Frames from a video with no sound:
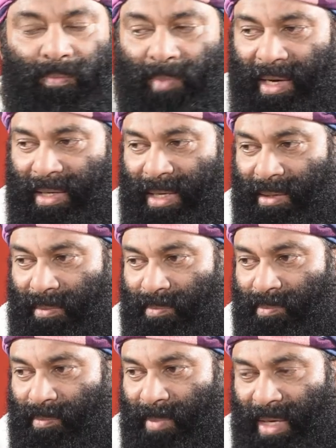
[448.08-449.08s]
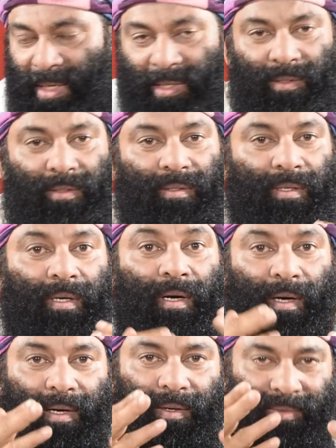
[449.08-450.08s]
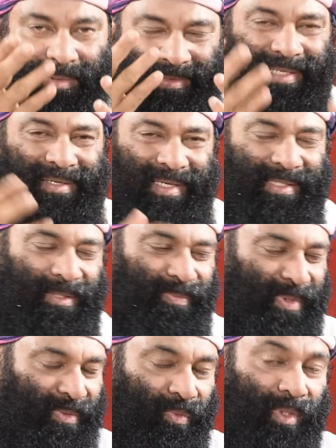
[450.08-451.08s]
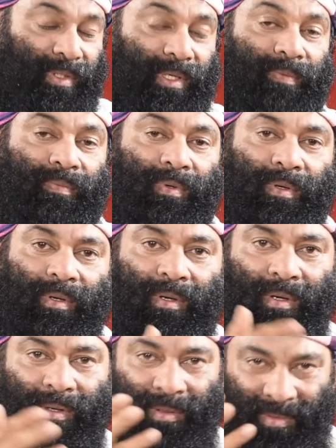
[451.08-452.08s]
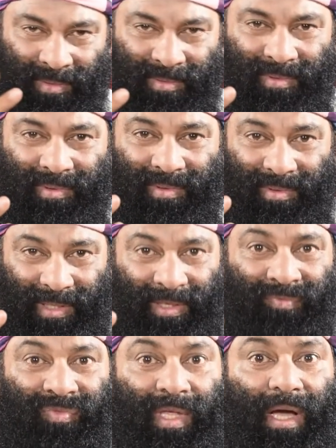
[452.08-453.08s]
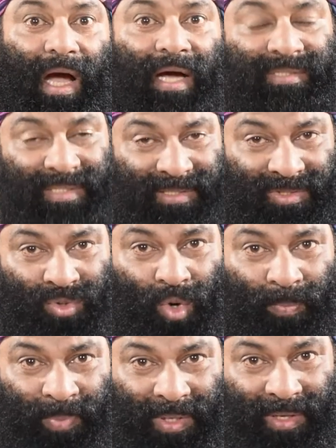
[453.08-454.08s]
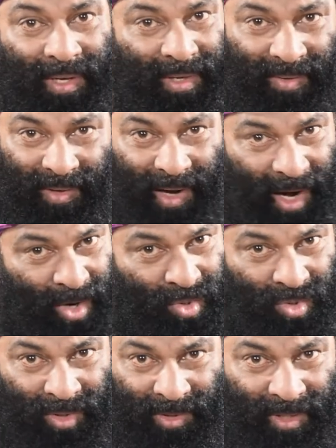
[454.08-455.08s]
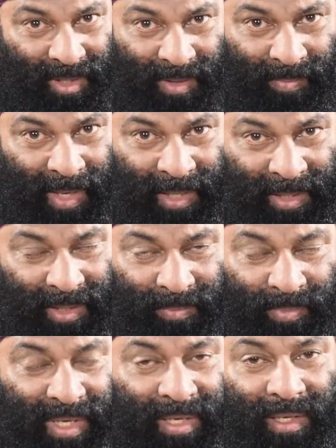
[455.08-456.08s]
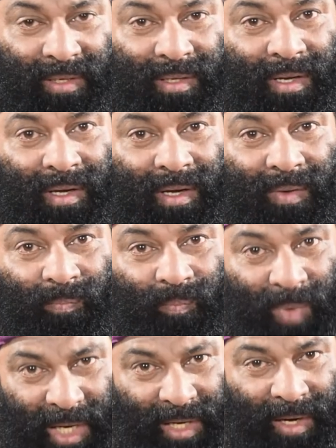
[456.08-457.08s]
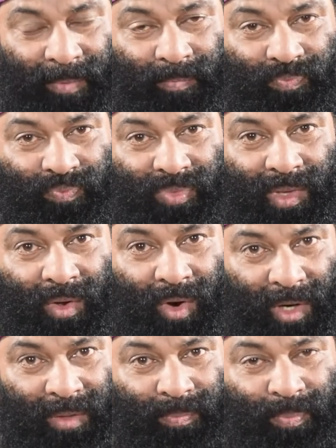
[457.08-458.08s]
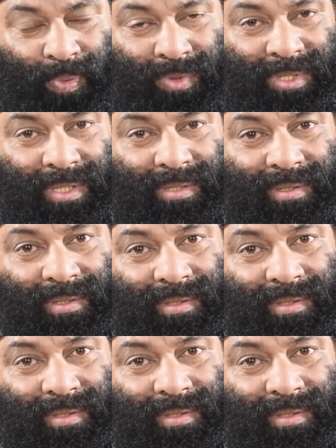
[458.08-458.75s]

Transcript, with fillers: Biden, Biden, let it be what name. If their eyes is opened, how could Biden, Biden make call Putin